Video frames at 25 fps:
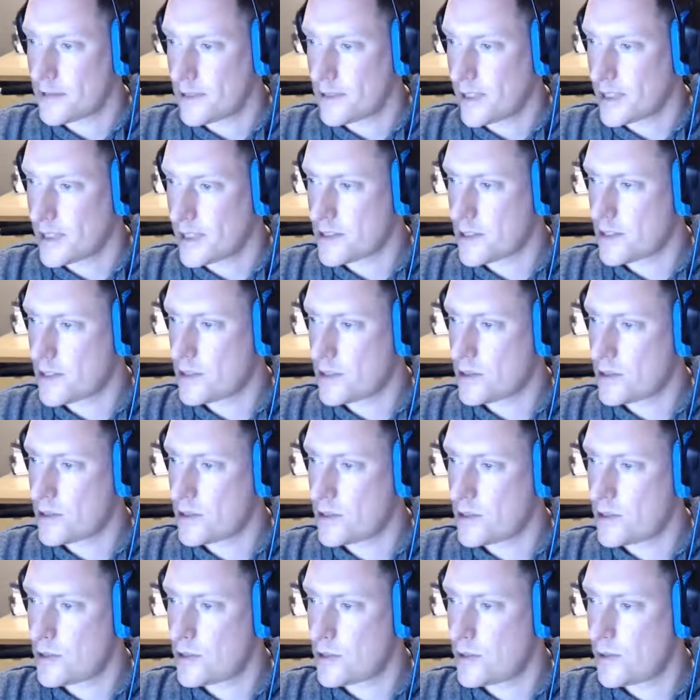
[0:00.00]
Listens
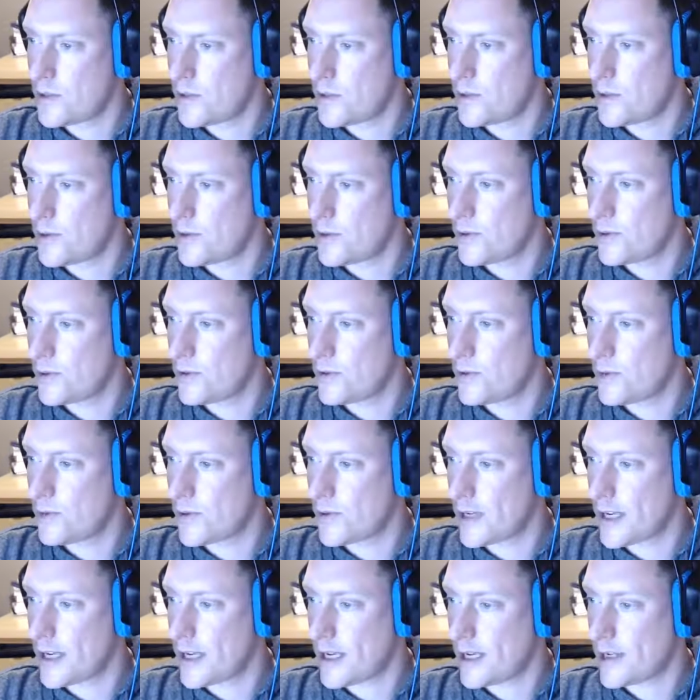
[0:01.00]

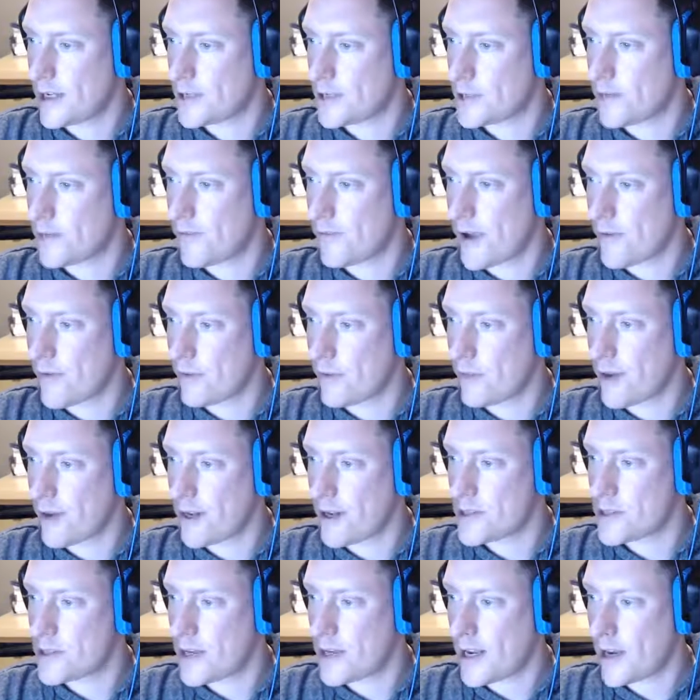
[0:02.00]
to Survival
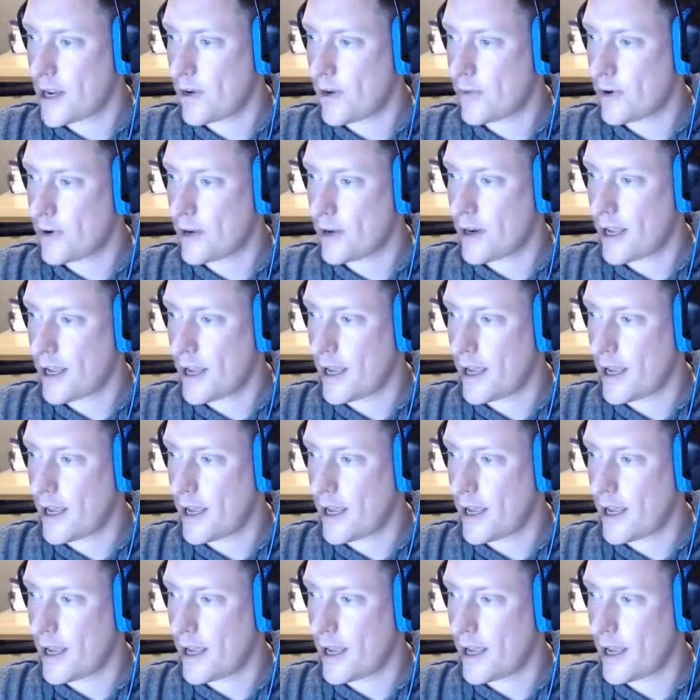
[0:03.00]
Medicine Hour